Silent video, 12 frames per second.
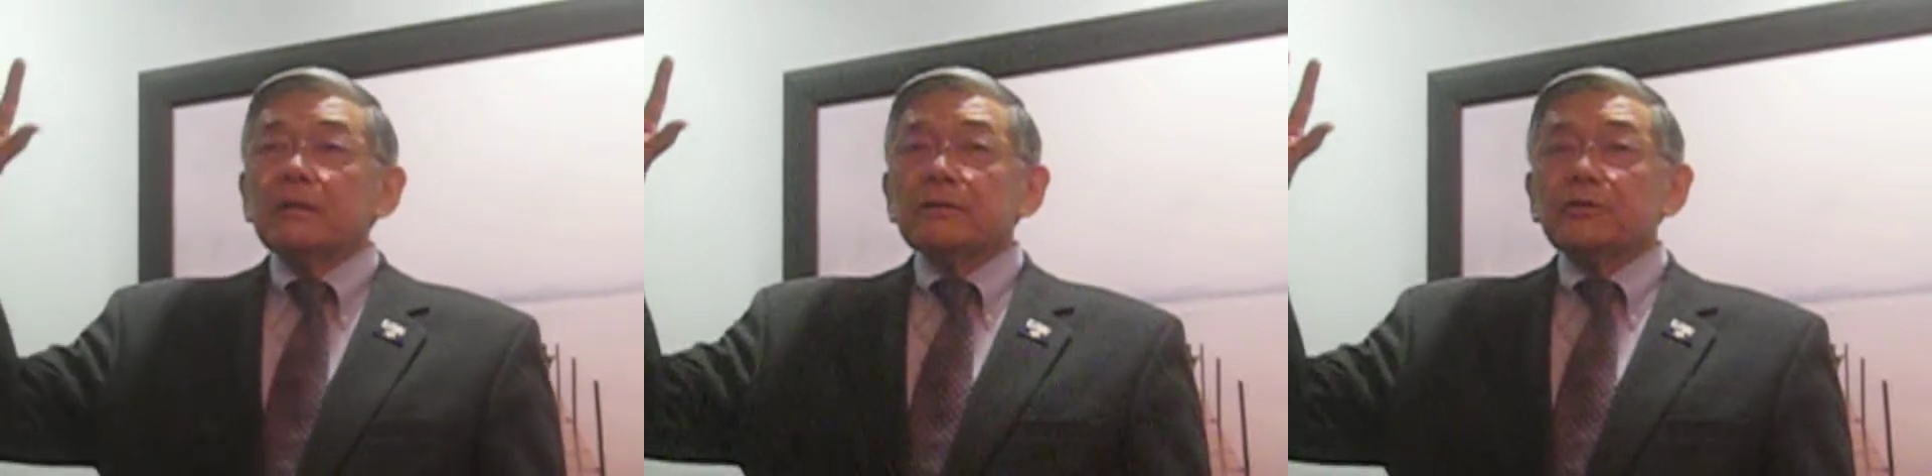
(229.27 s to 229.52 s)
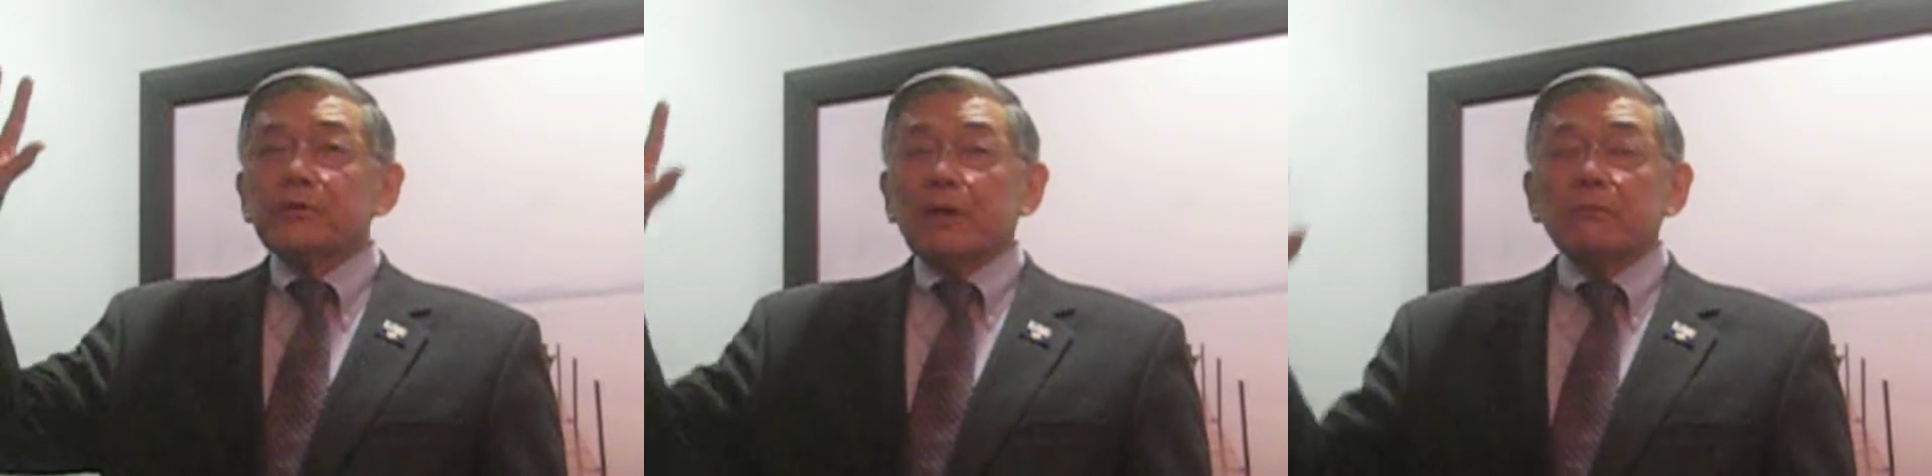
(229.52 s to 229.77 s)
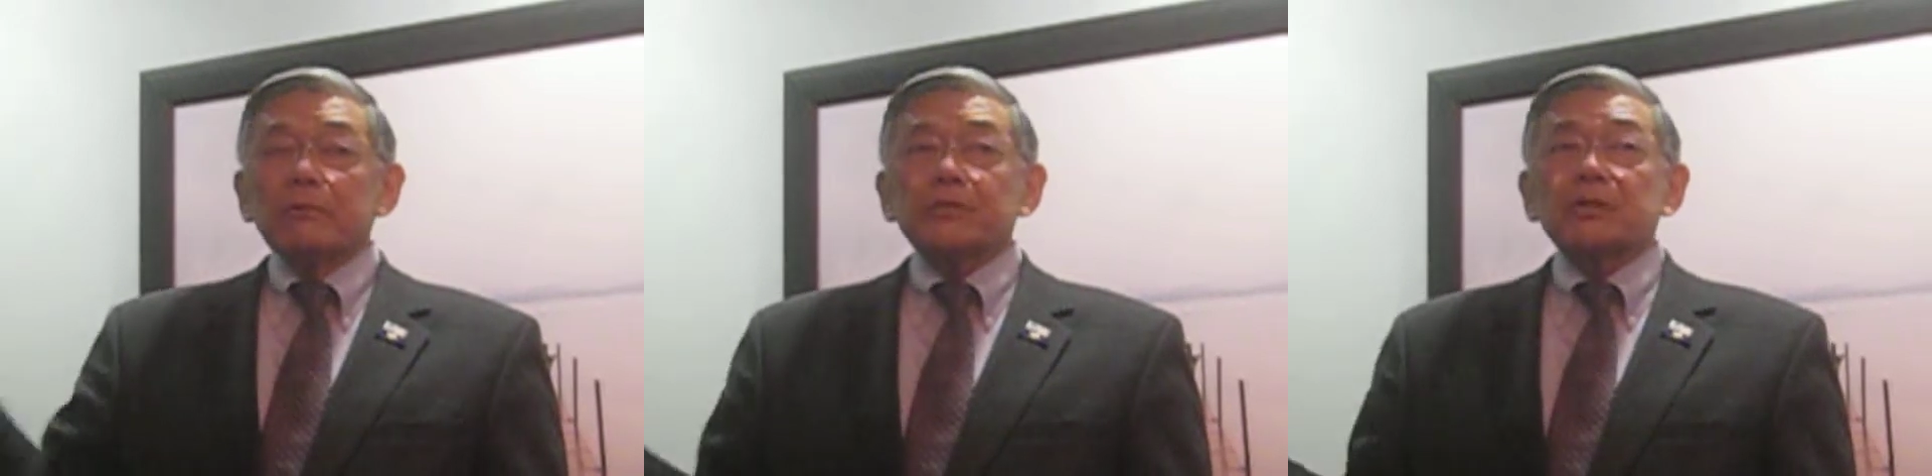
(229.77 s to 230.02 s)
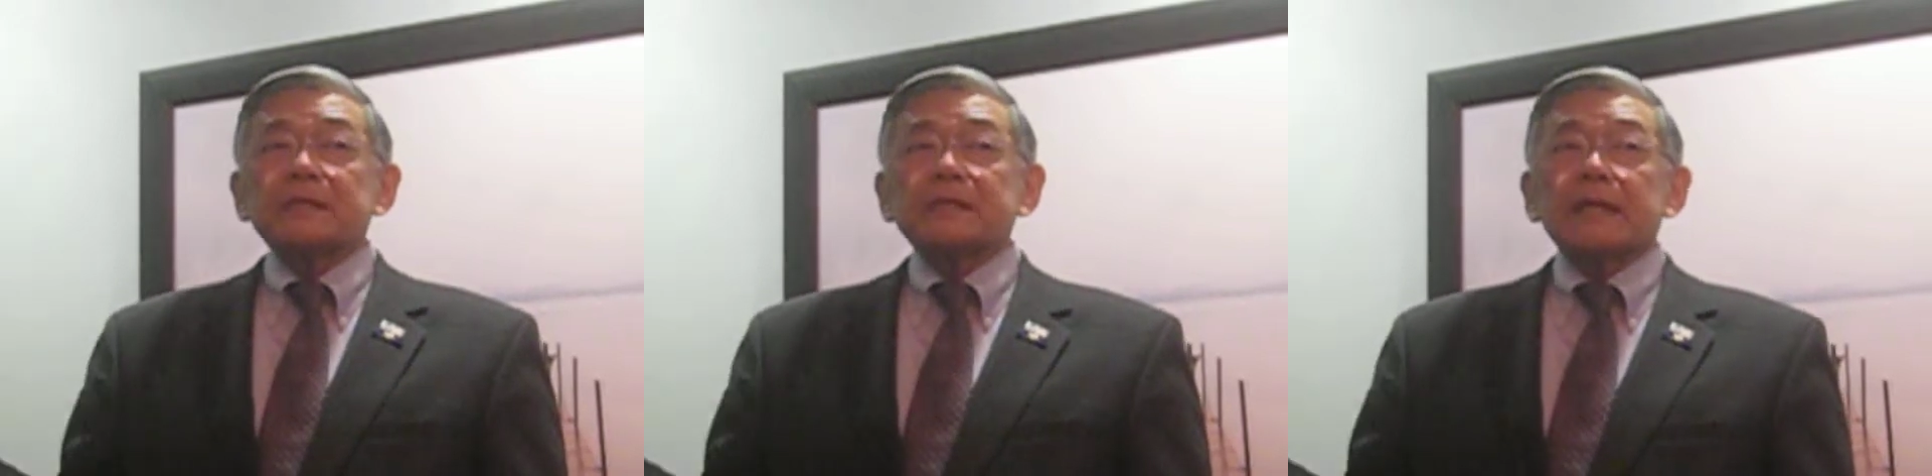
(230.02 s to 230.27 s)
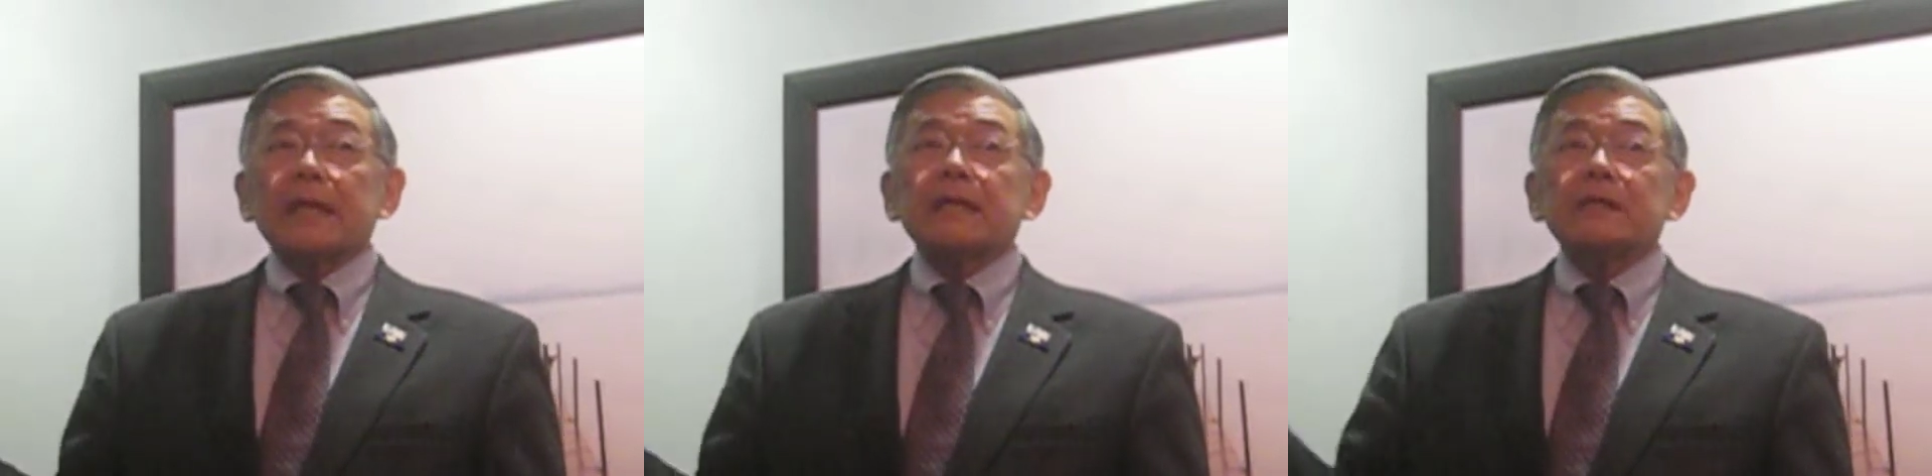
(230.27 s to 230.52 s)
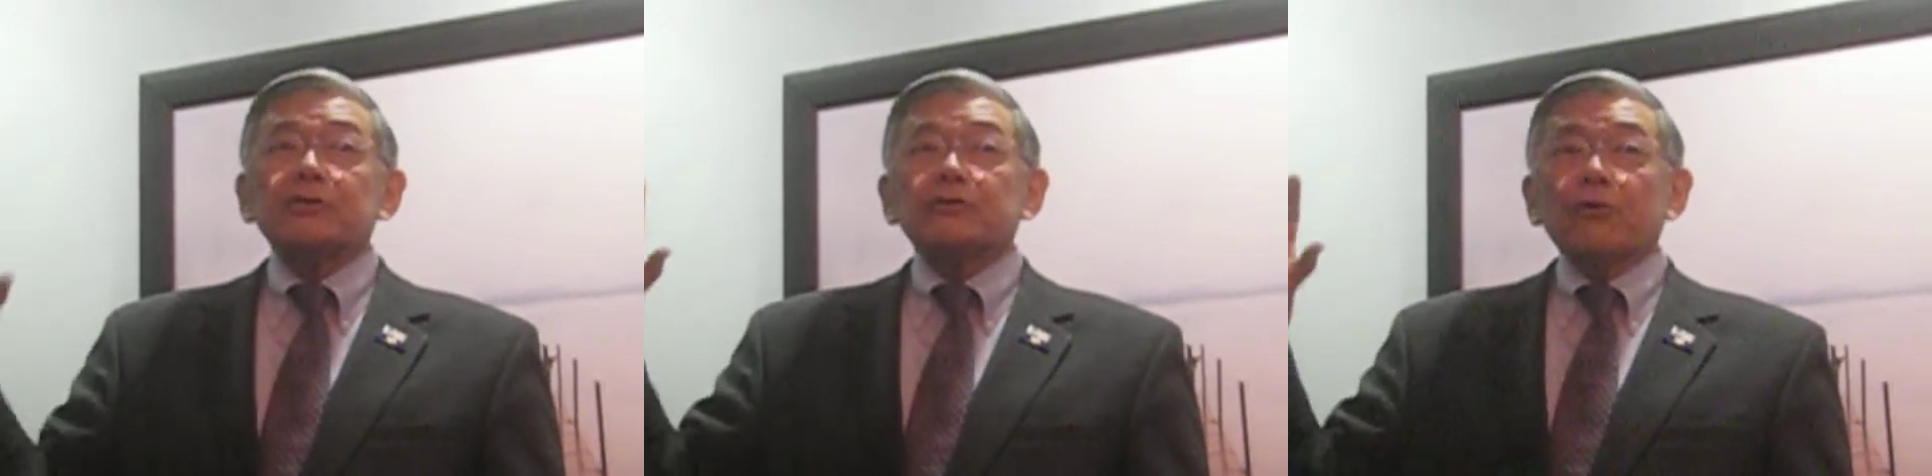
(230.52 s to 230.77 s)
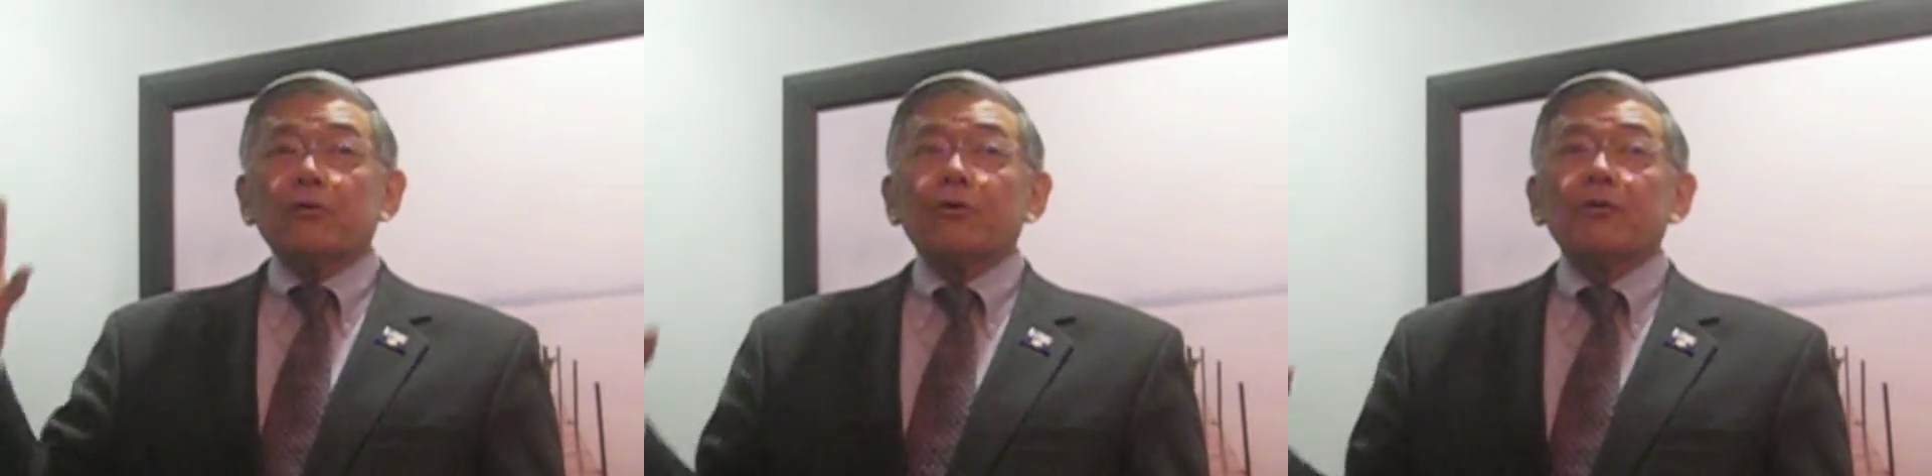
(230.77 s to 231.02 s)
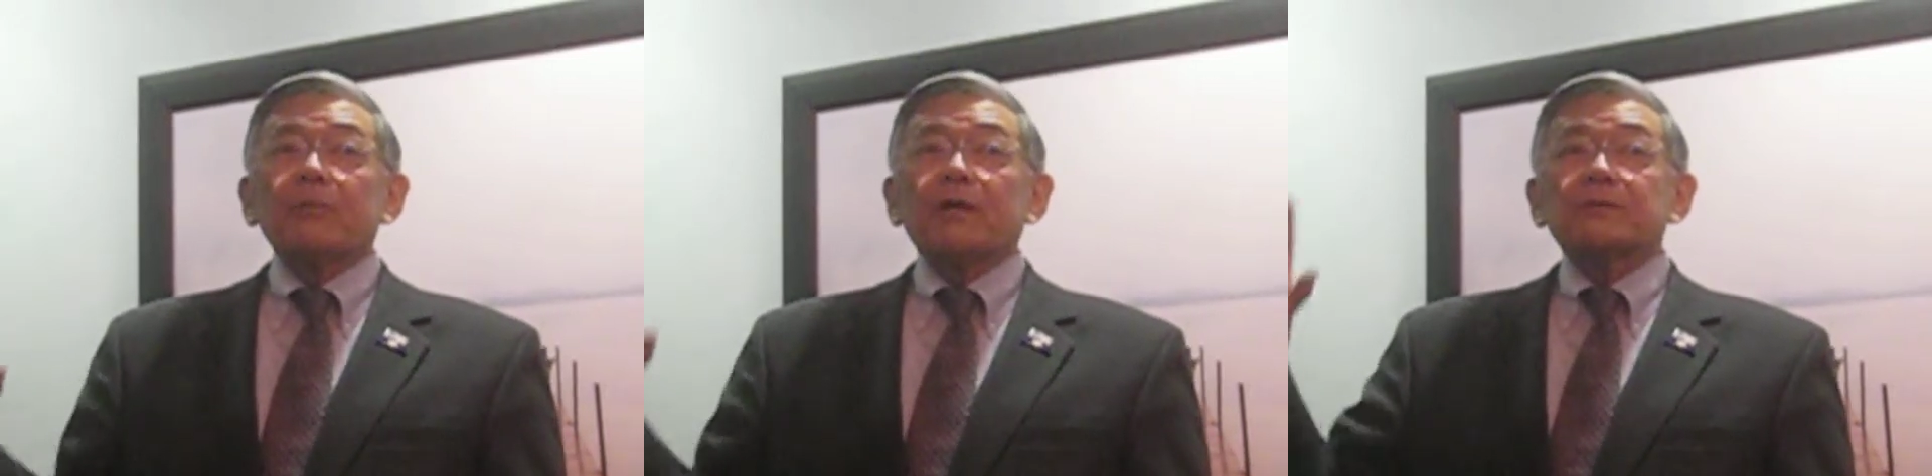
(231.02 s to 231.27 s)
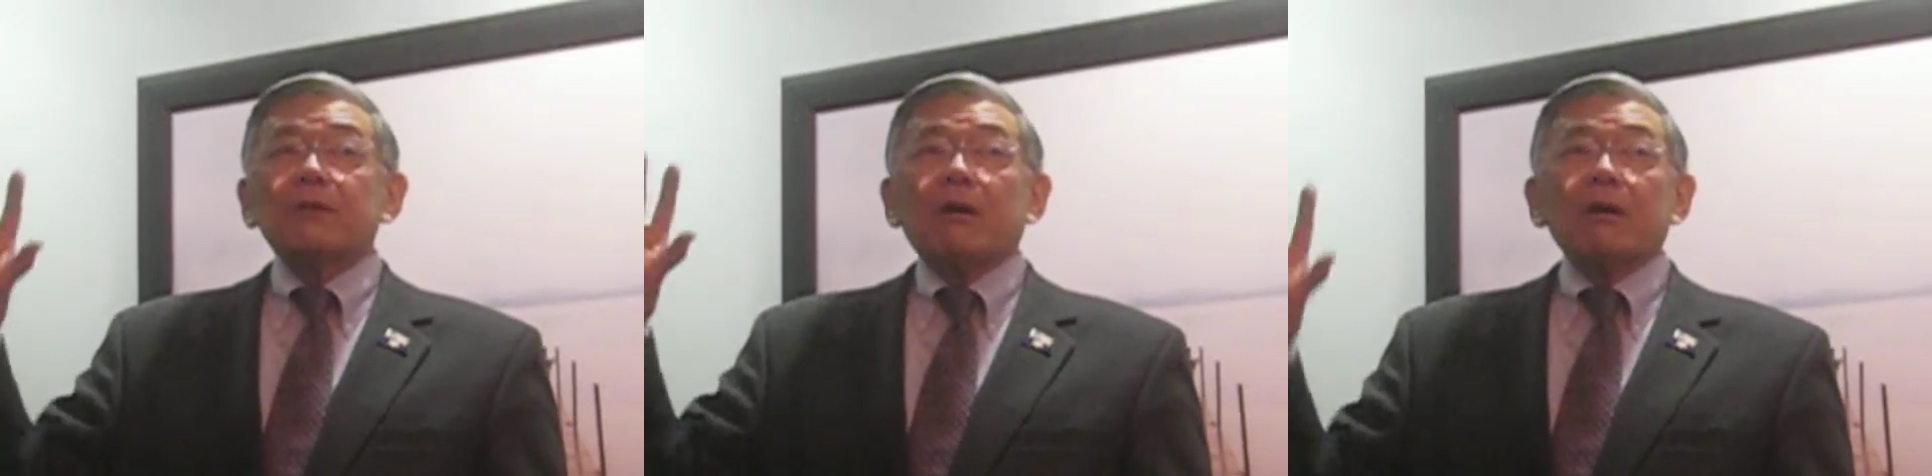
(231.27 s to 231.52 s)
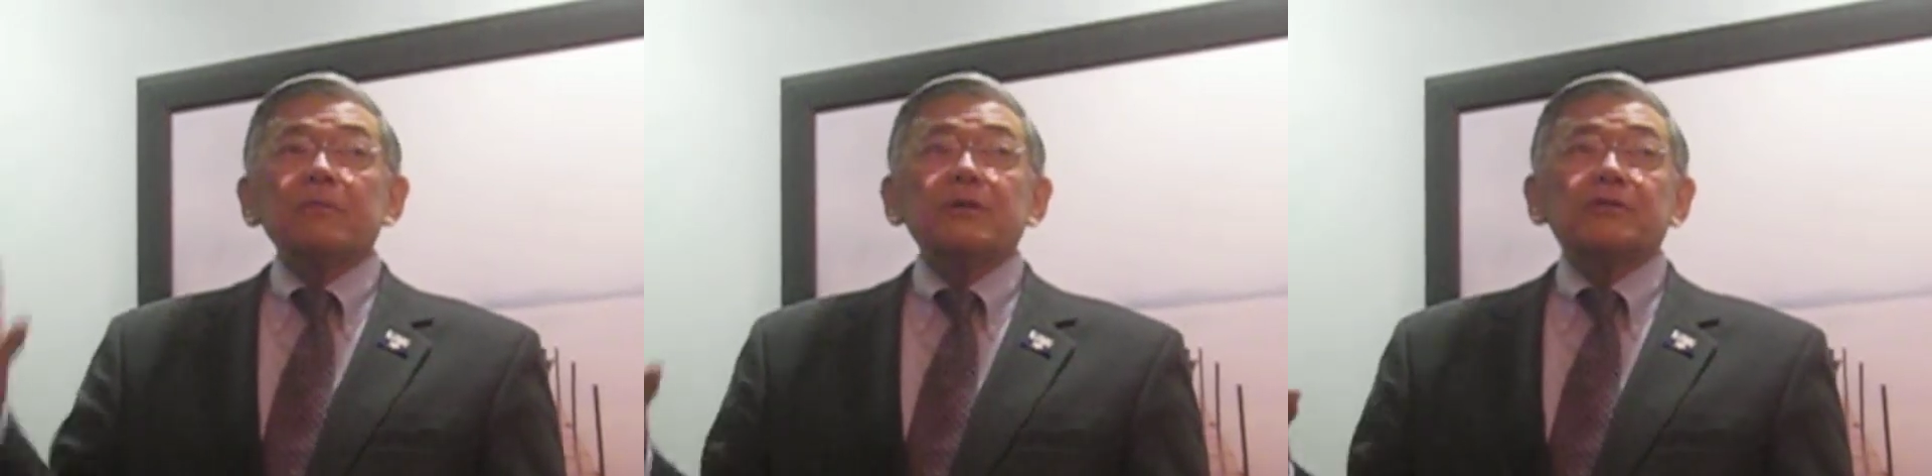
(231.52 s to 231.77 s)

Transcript: General Shinseki's term as Army